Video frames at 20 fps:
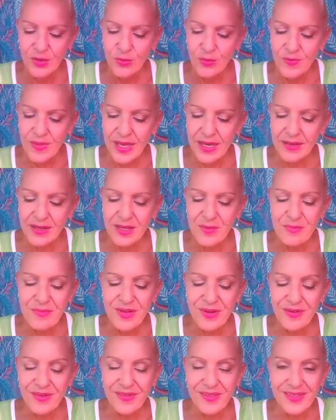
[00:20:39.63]
Without a
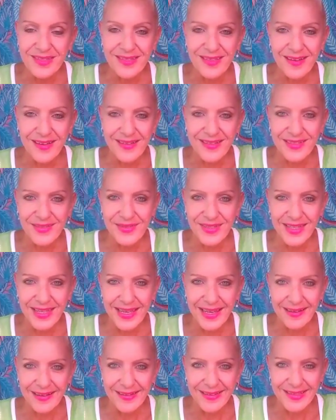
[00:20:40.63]
mirror the size of the
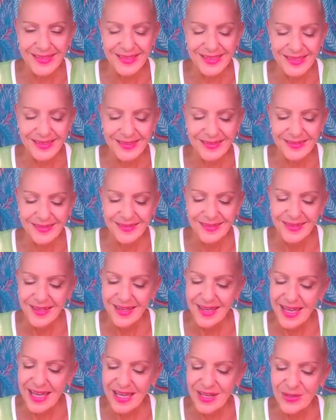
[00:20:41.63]
galaxy,
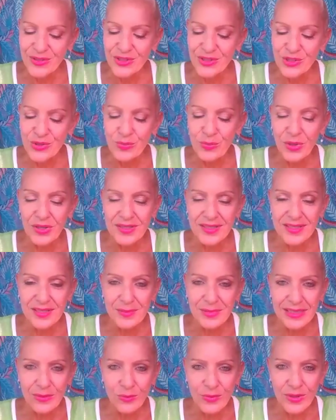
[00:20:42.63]
how could you
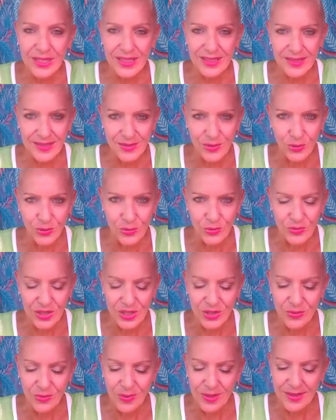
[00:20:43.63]
possibly witness all
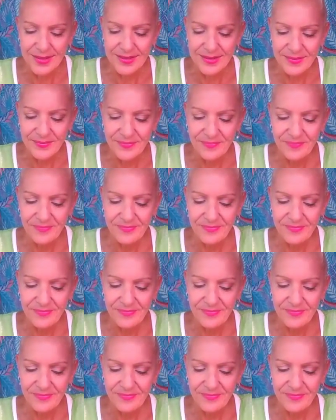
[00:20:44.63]
that you are?